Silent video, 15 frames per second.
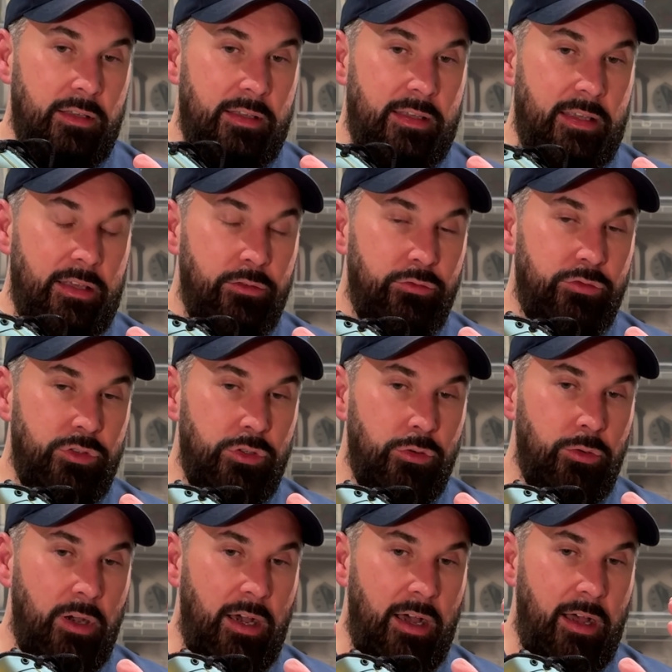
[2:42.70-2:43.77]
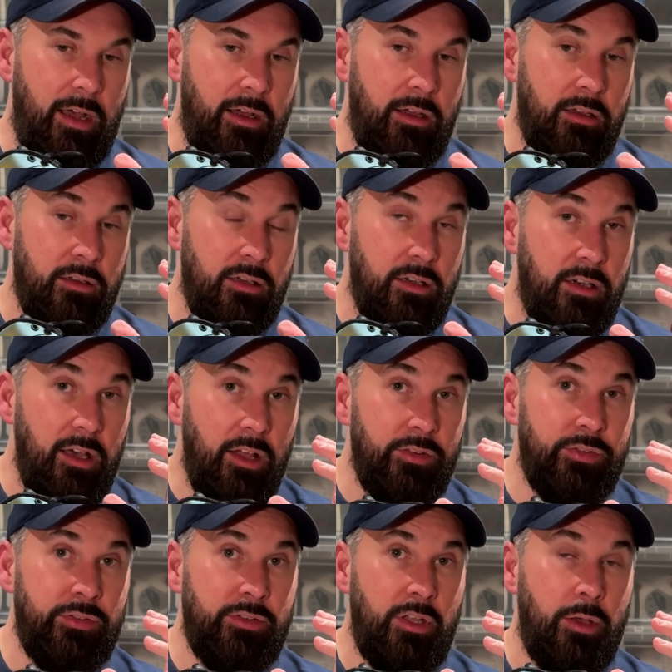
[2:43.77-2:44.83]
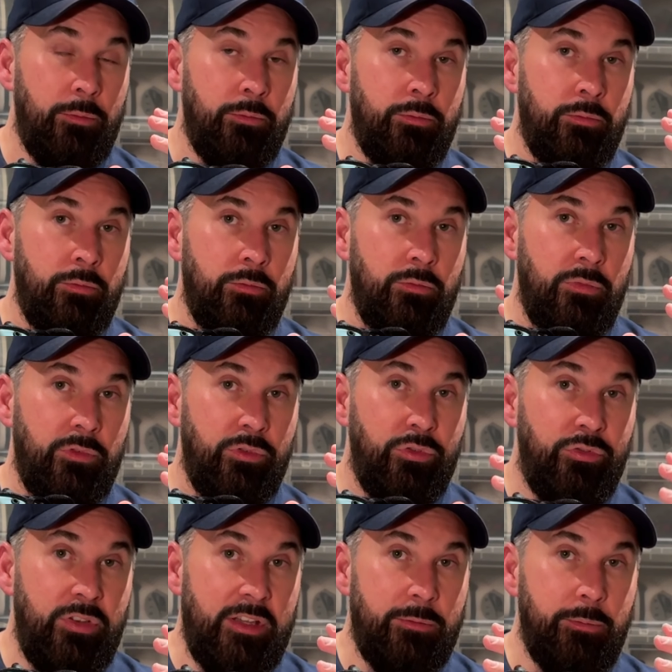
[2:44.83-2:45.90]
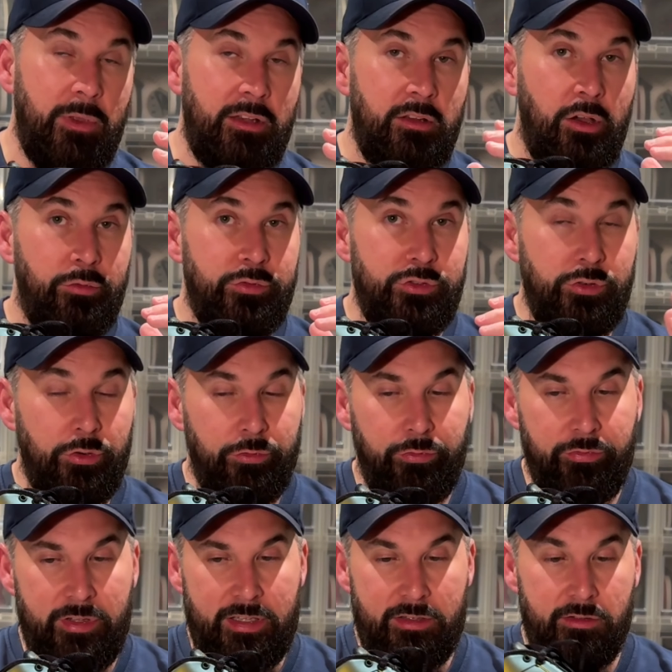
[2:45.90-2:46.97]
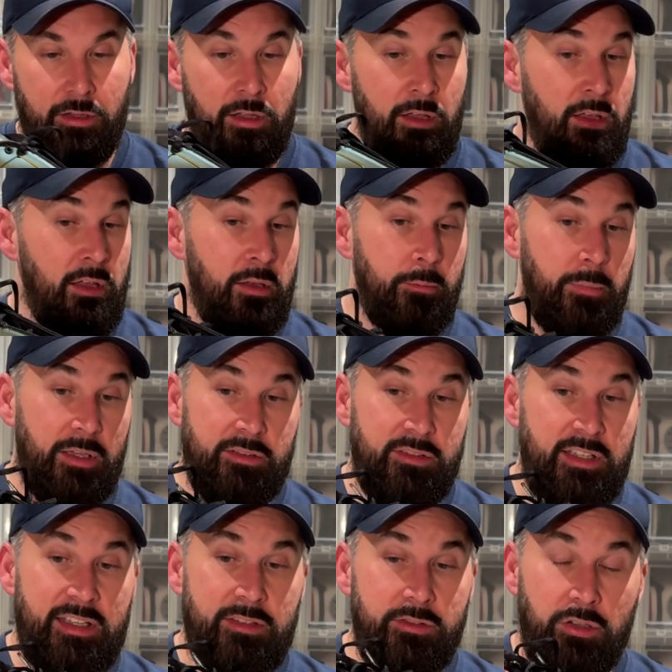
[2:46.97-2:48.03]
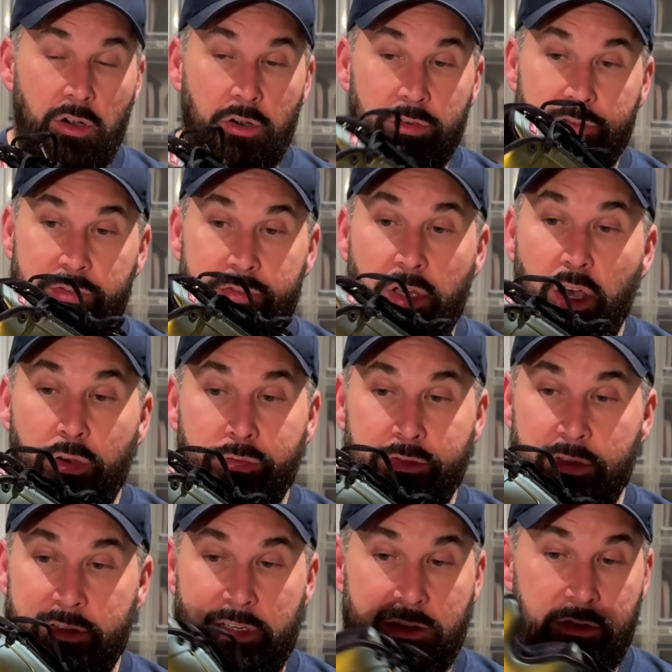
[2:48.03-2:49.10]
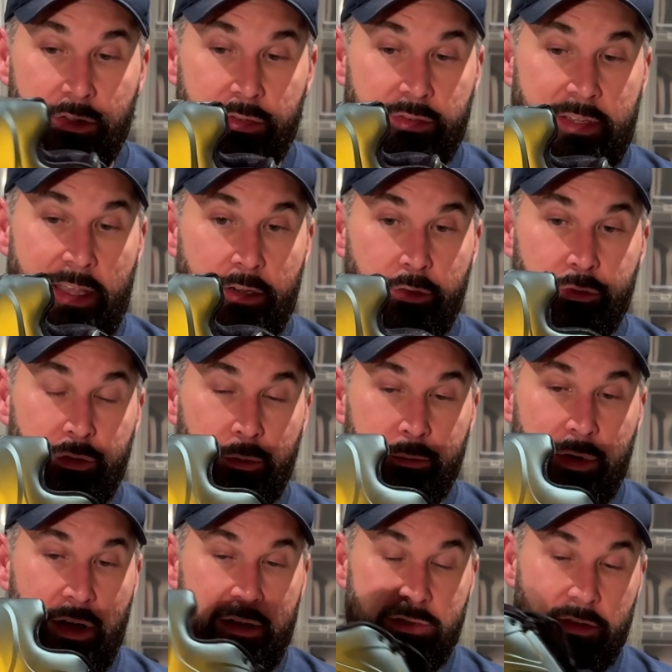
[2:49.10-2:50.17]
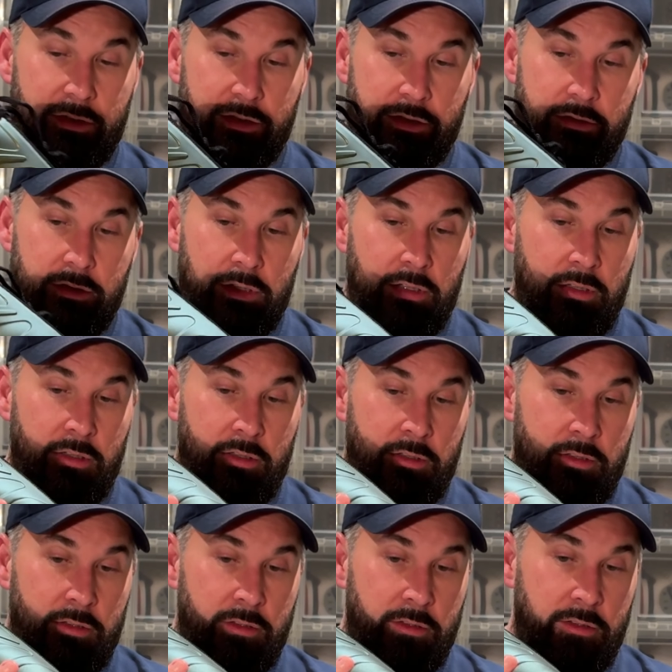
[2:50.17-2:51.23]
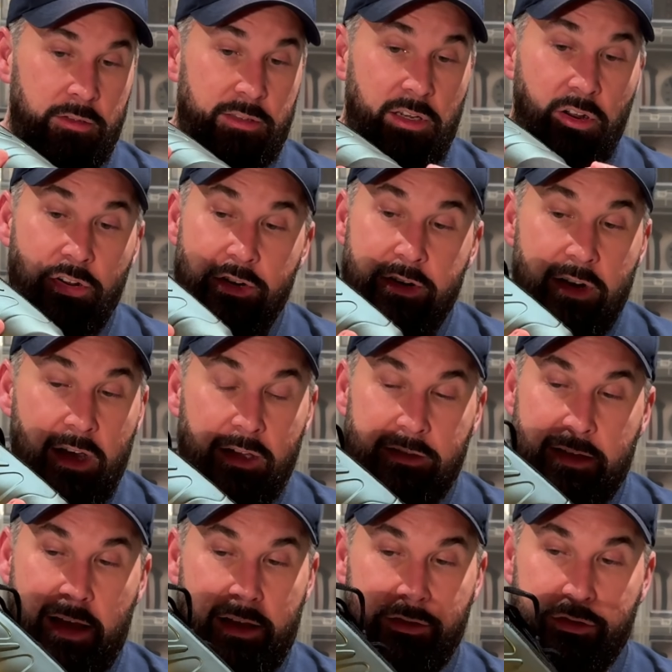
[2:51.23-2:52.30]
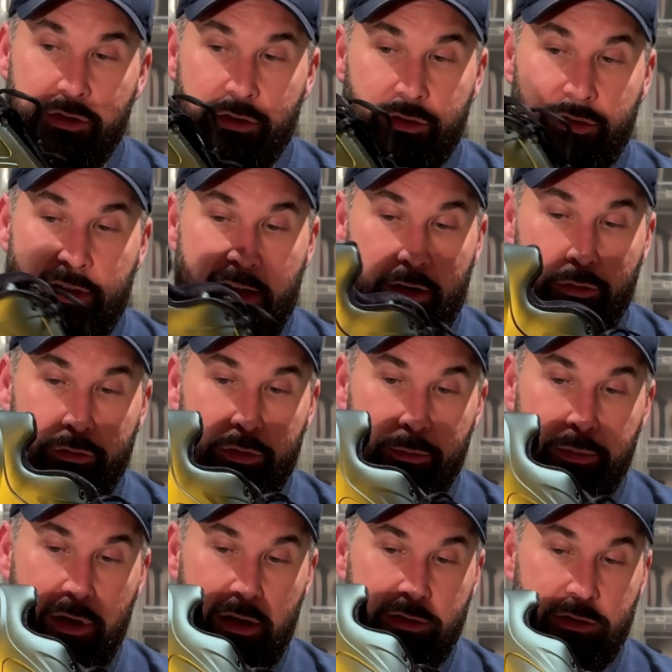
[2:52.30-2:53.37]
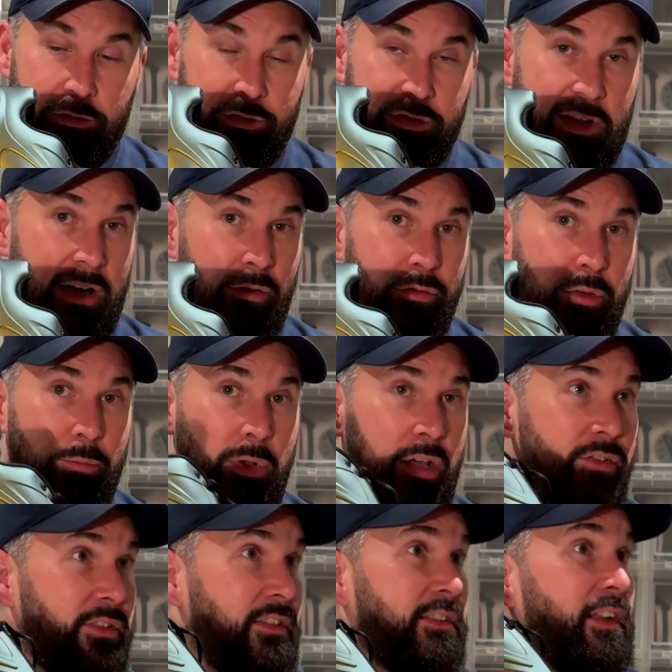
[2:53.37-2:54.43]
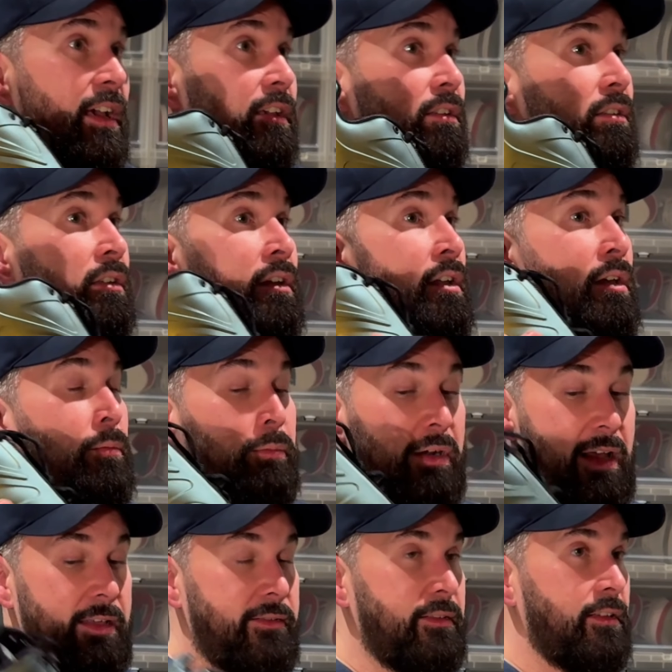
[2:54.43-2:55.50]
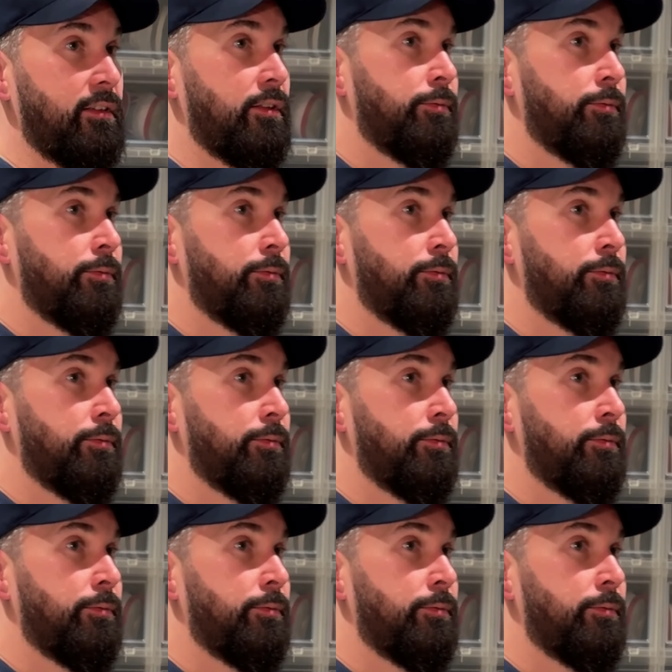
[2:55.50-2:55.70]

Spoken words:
give you a custom fitment of your feet. But these are softer than your standard Foamposite. They are not as your standard Foamposite. Standard Foamposite is like plastic.